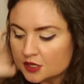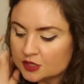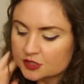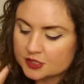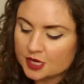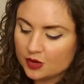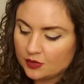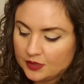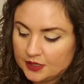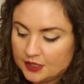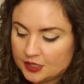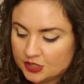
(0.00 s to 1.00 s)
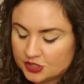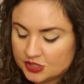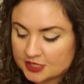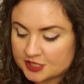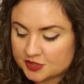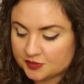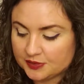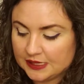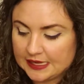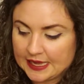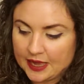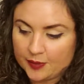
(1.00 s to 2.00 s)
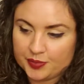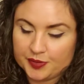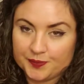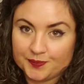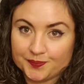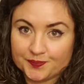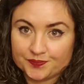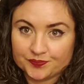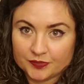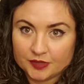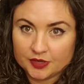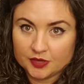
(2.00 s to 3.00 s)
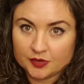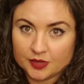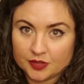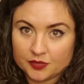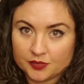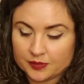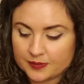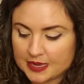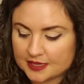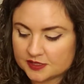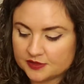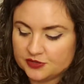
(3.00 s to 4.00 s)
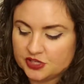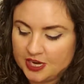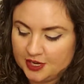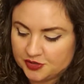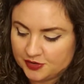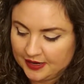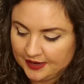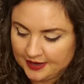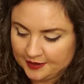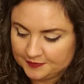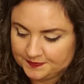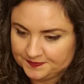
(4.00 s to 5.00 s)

So just to recap, you're going through a massive change right now.